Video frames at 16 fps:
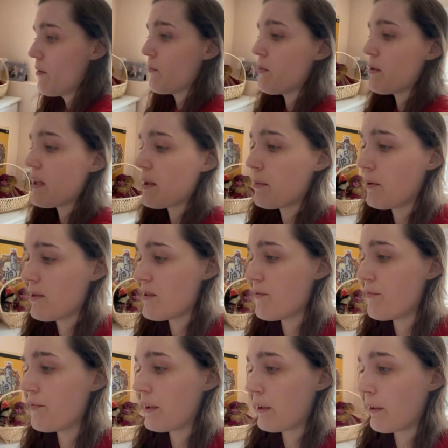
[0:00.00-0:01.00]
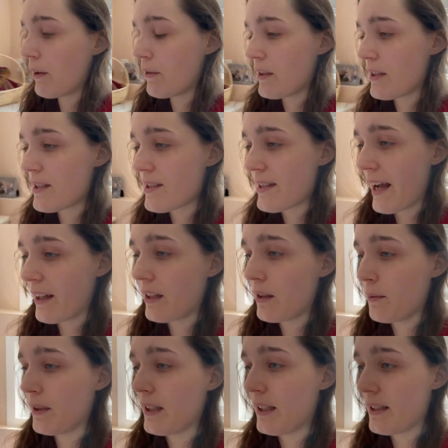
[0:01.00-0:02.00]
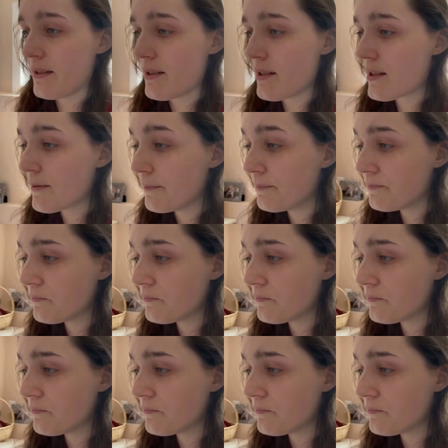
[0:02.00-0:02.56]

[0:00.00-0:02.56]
be able to figure out exactly what it is.